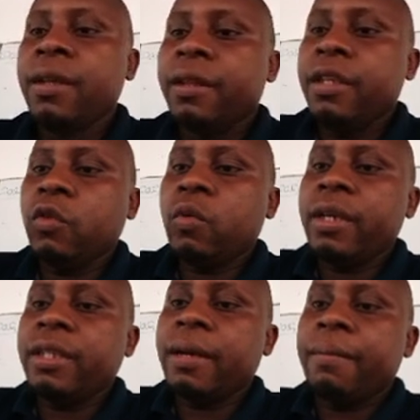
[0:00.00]
This one
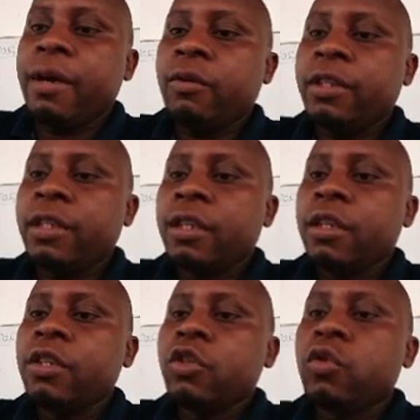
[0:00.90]
is about
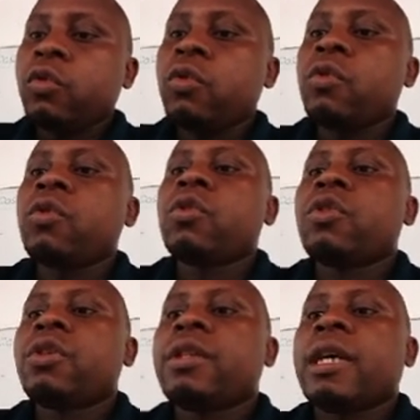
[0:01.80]

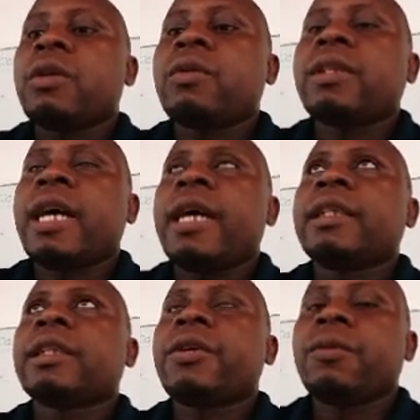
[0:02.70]

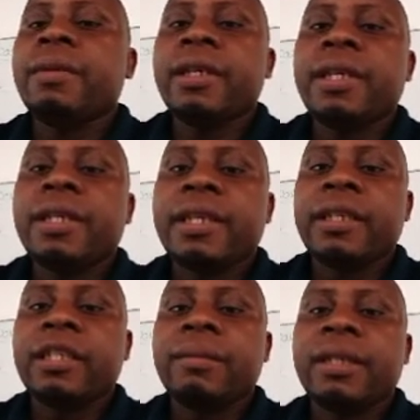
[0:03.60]
2,000 cubic
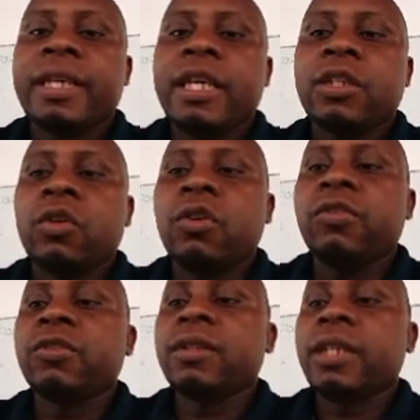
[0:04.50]
centimeters of
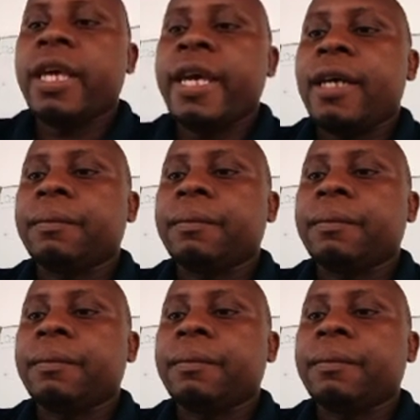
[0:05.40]
air.